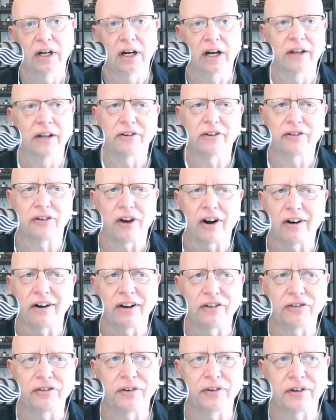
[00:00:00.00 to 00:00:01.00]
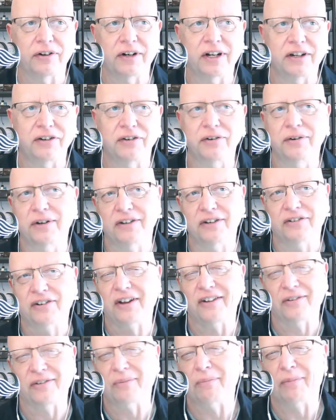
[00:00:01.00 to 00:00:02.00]
Uh, there's RS-232, and it's
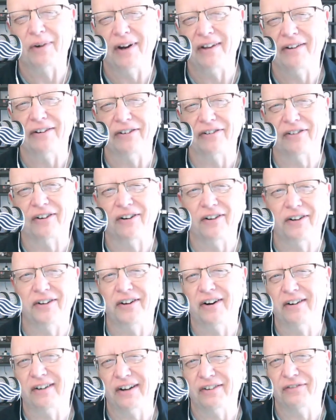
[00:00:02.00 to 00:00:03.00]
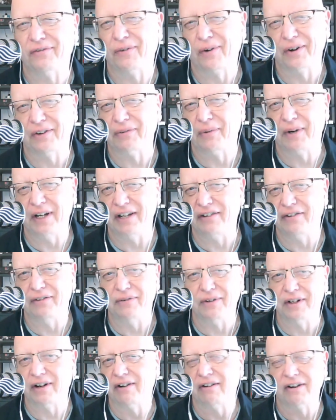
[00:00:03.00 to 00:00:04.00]
got some brothers called
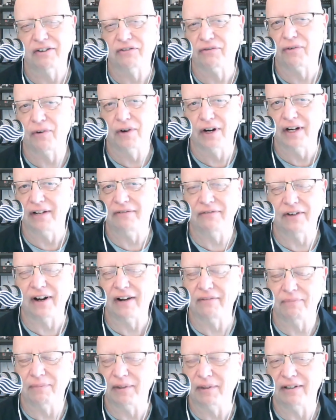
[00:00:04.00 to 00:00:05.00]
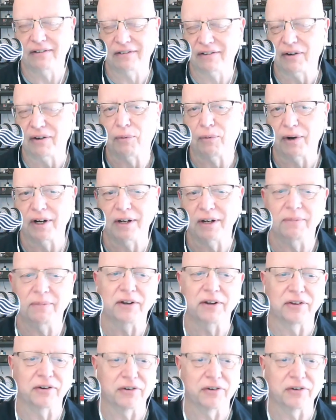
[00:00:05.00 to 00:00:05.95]
RS-422 and RS-485. But don't worry about